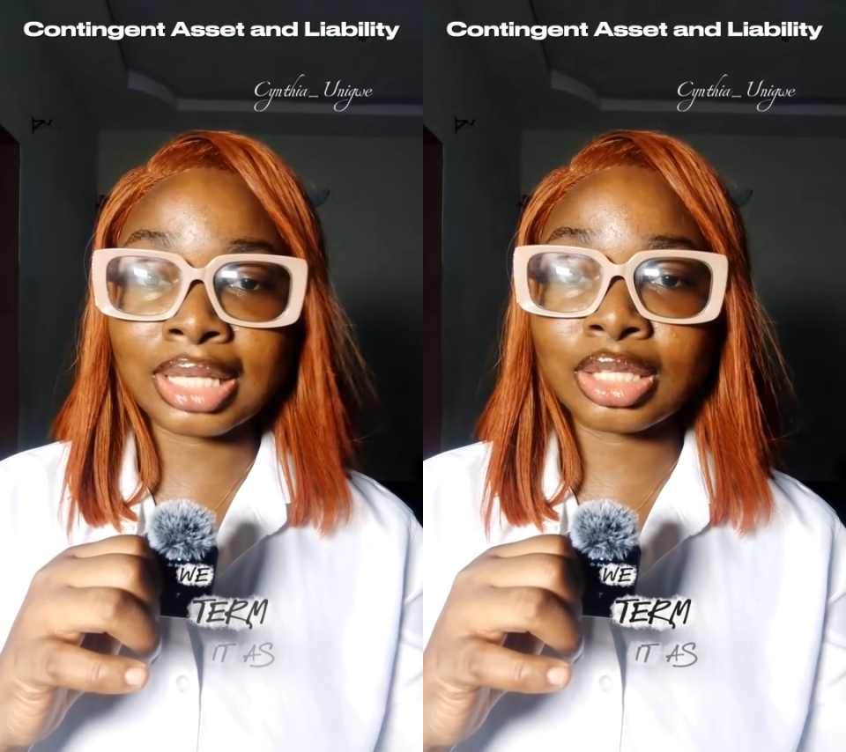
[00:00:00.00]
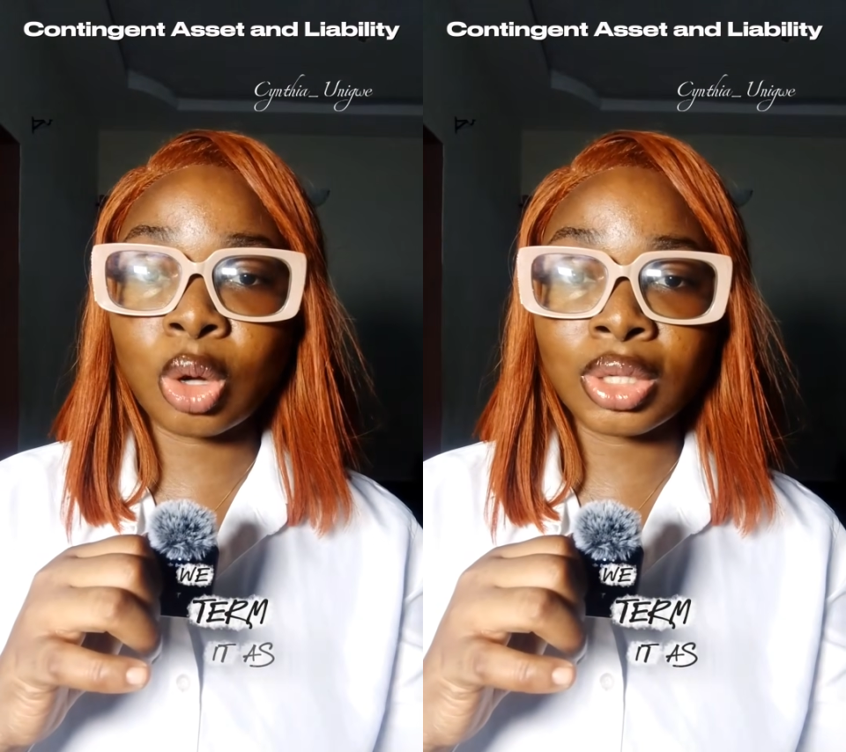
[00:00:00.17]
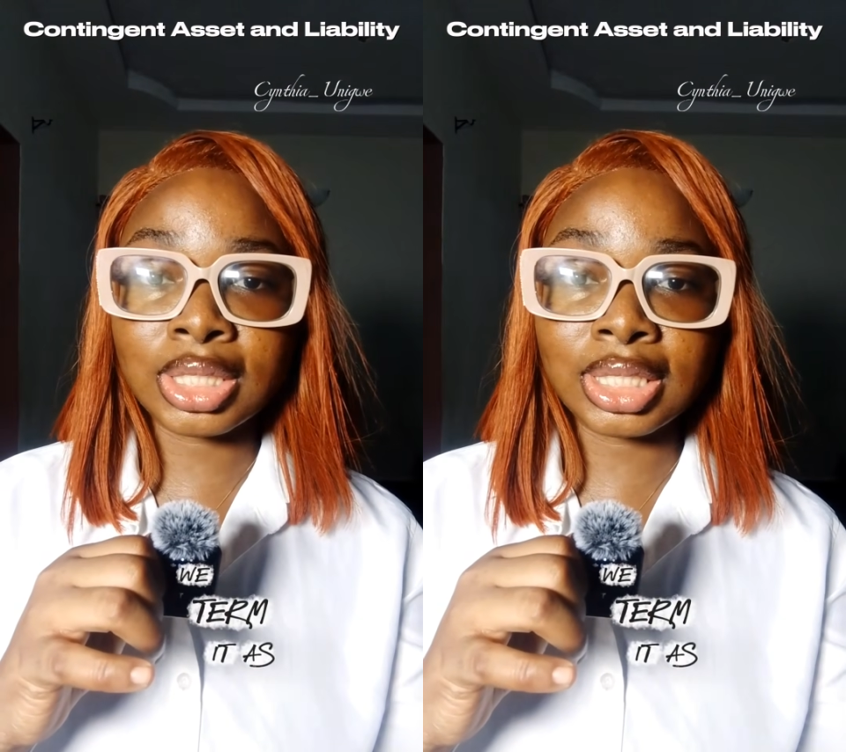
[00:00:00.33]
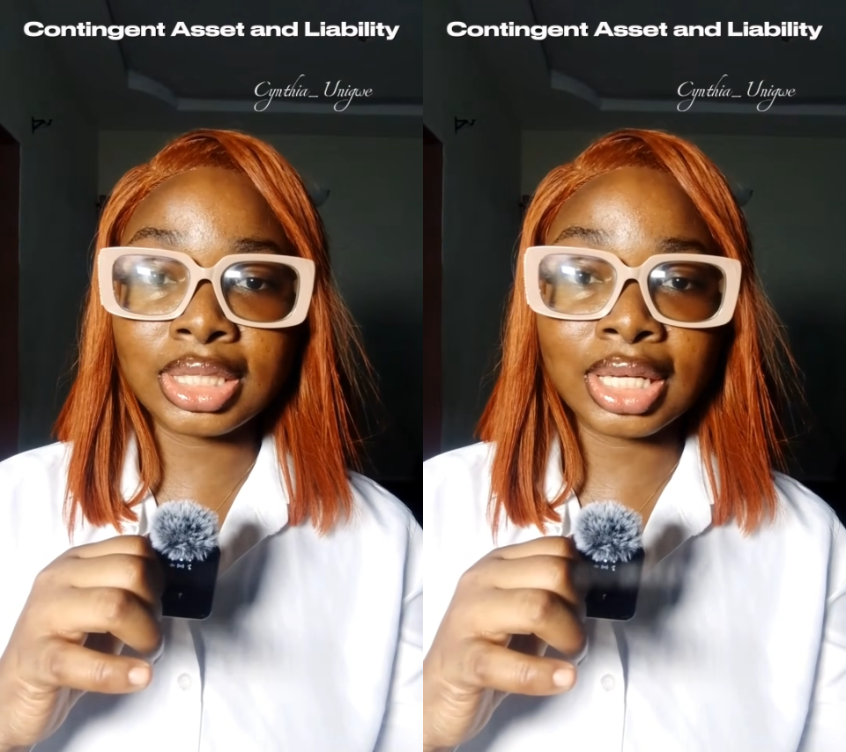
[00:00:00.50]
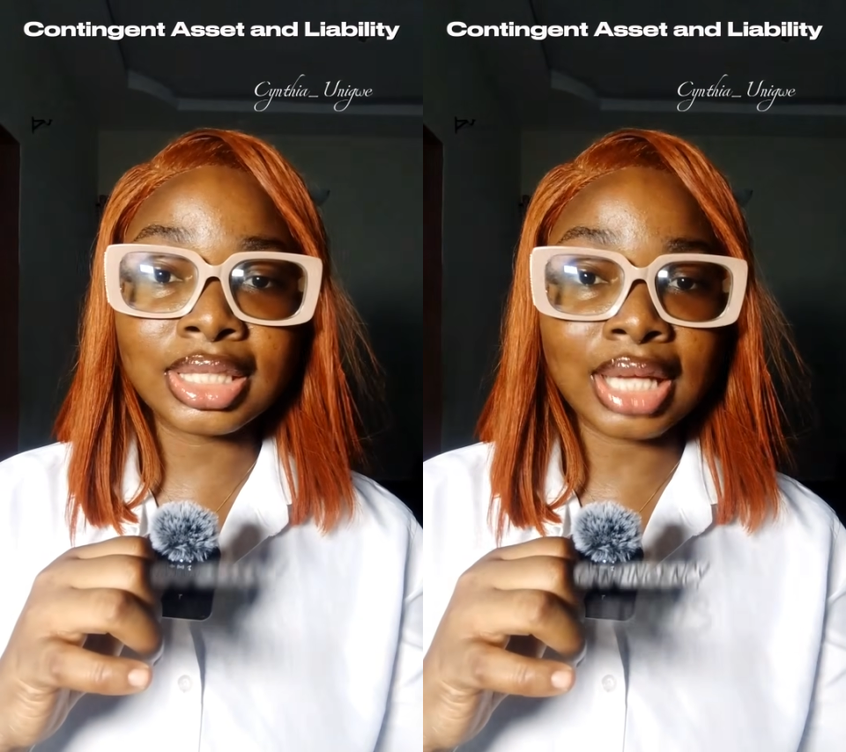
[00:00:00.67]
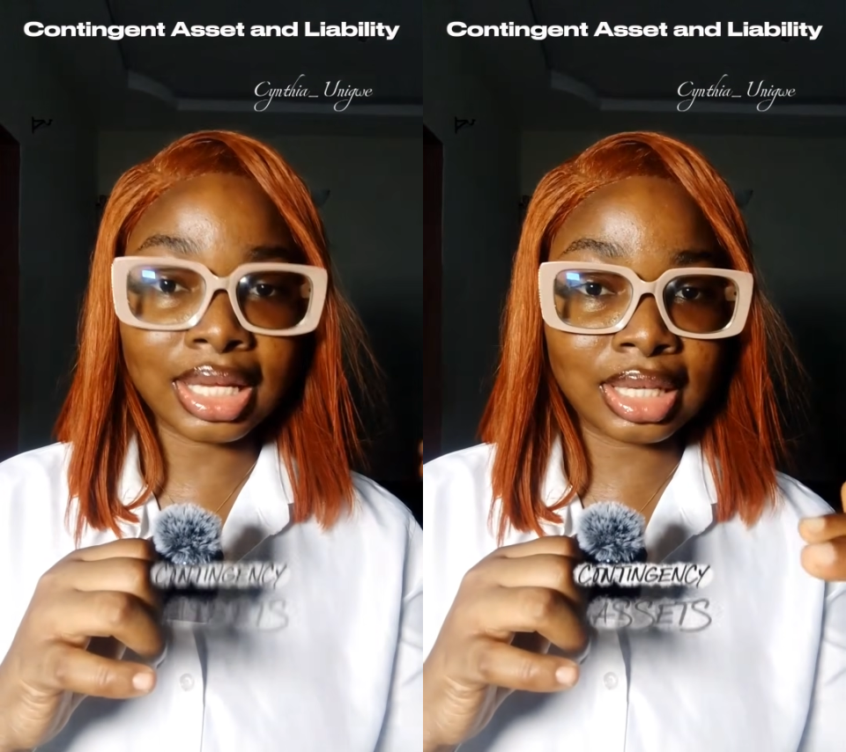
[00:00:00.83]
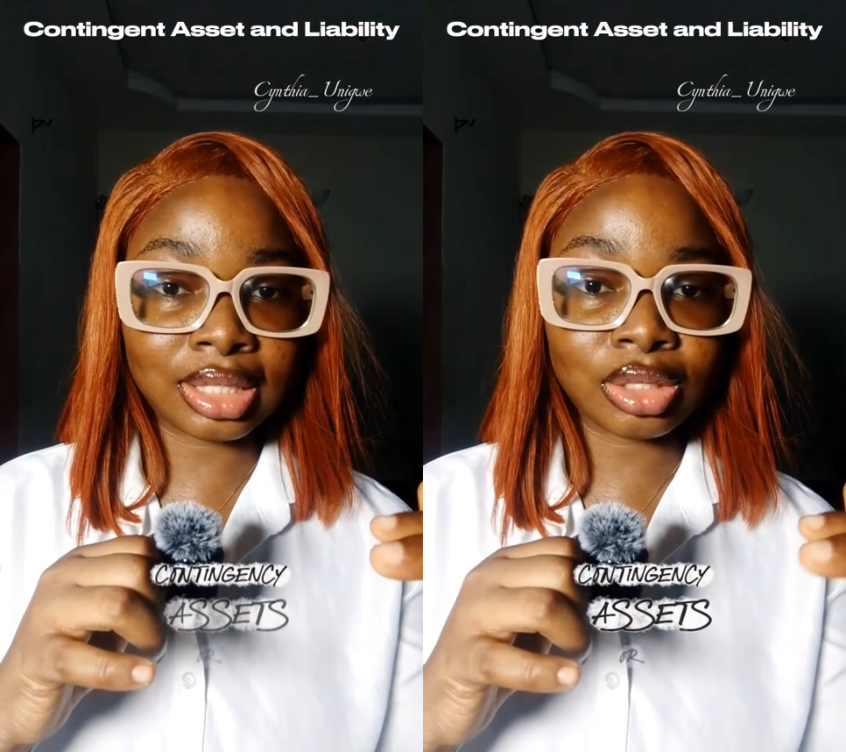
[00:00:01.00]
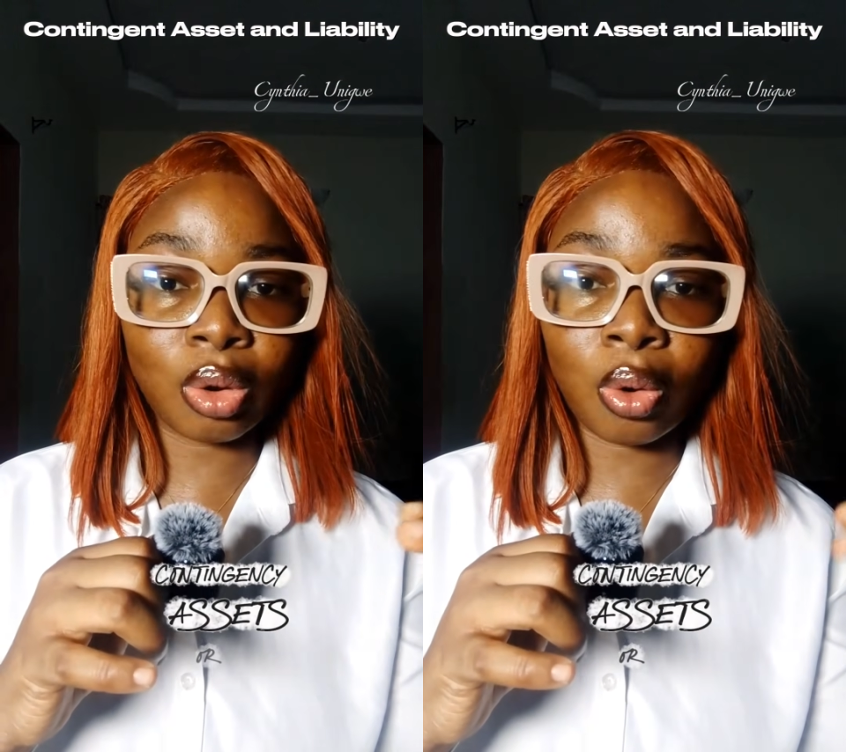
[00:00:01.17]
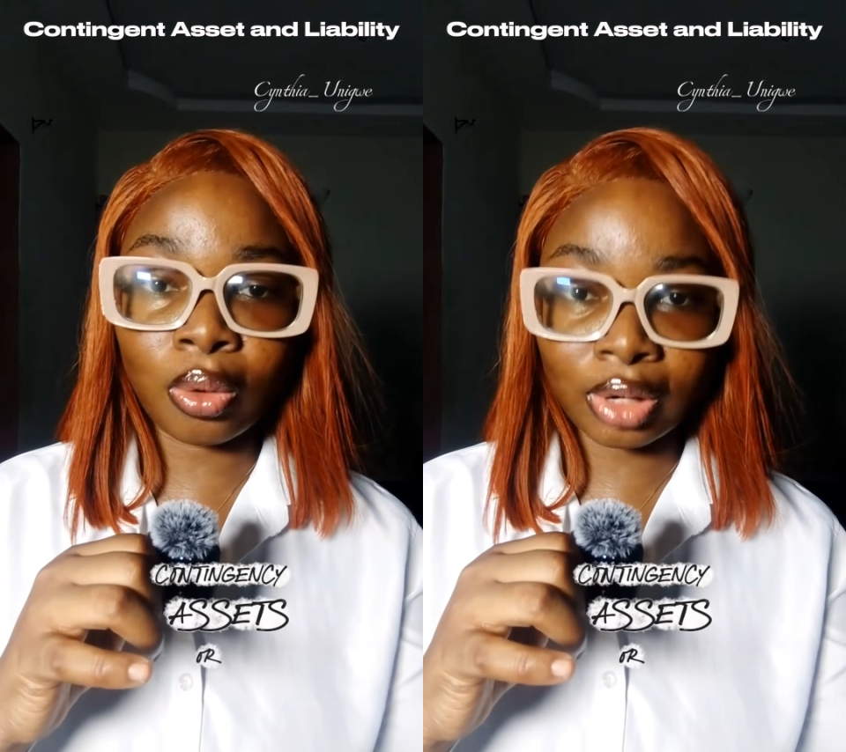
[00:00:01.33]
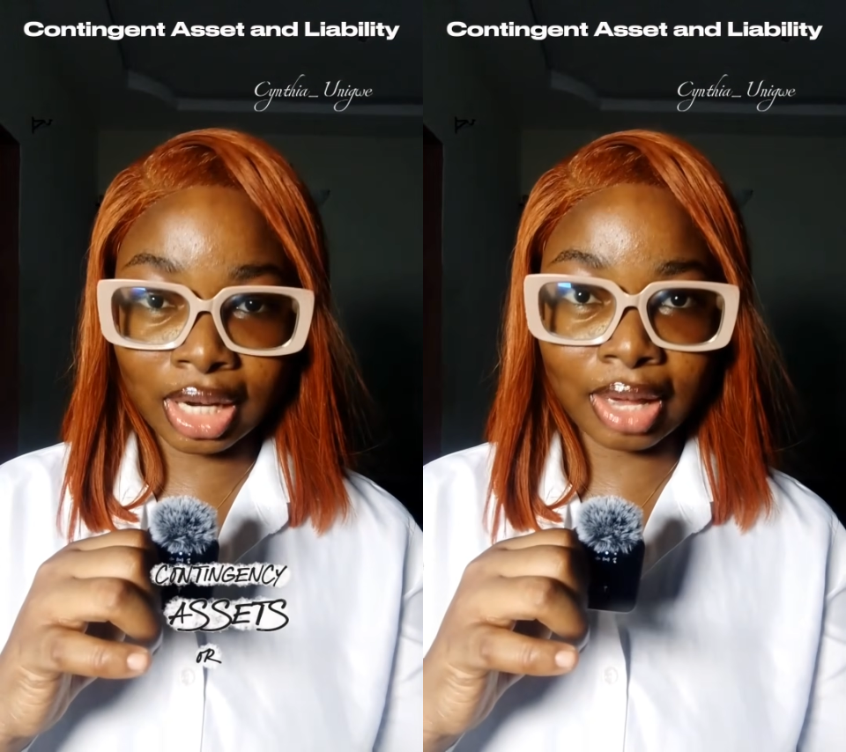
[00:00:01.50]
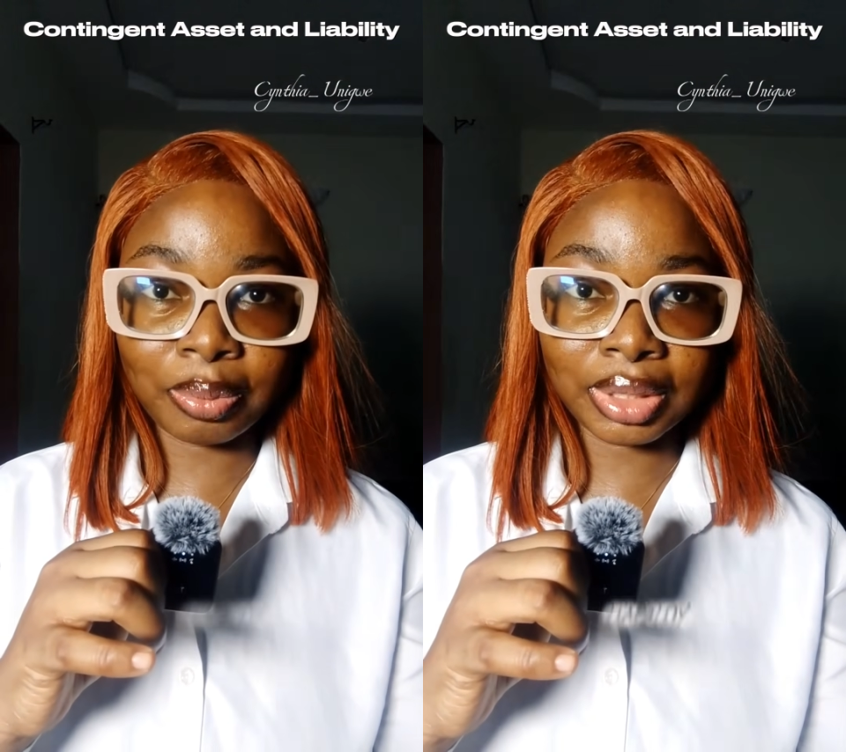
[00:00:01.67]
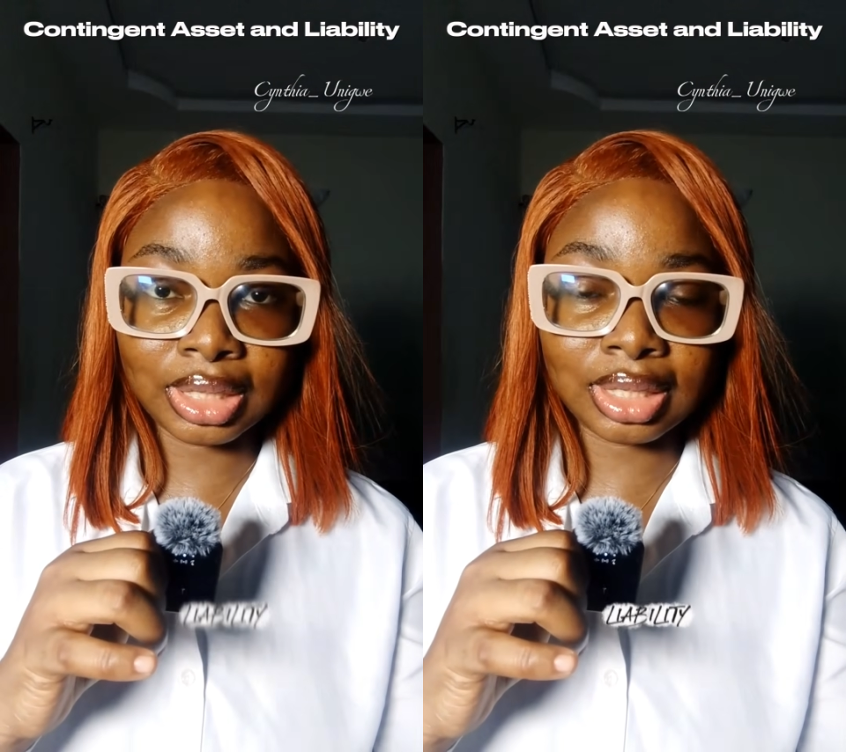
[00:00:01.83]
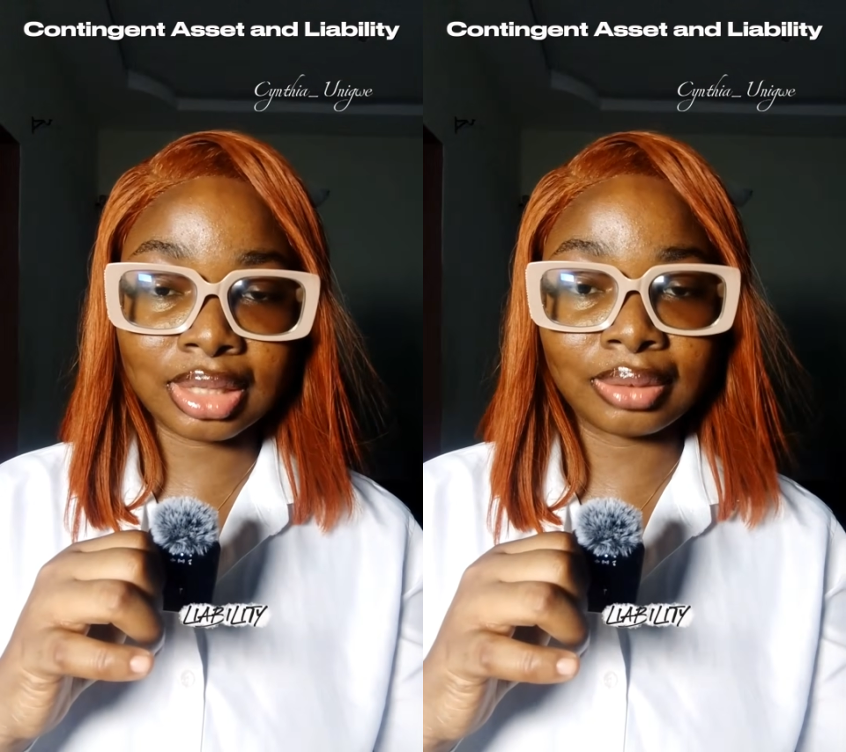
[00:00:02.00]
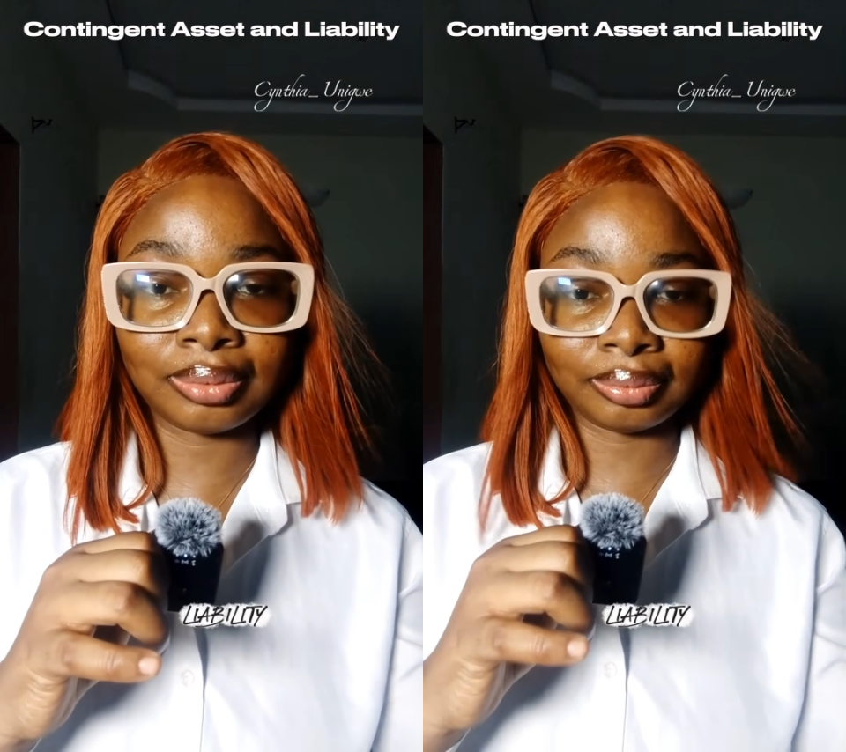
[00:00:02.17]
as contingent assets or liability.